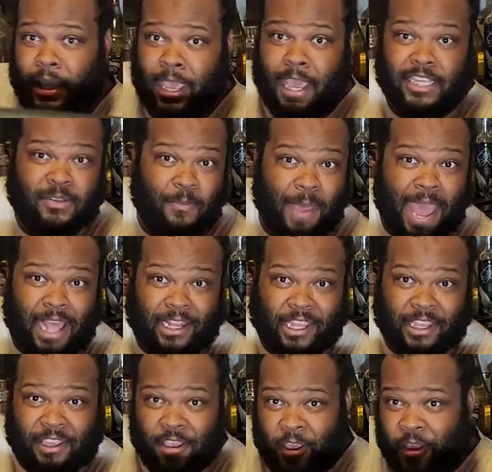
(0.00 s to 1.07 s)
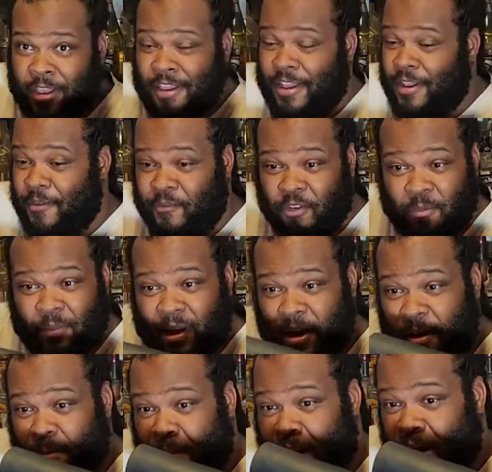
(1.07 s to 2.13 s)
As Malik from
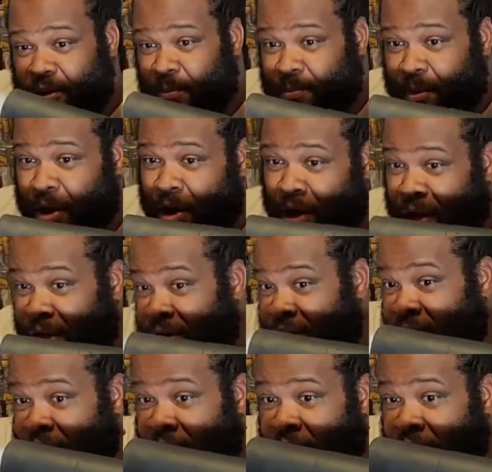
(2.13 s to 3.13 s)
Modern Pawn,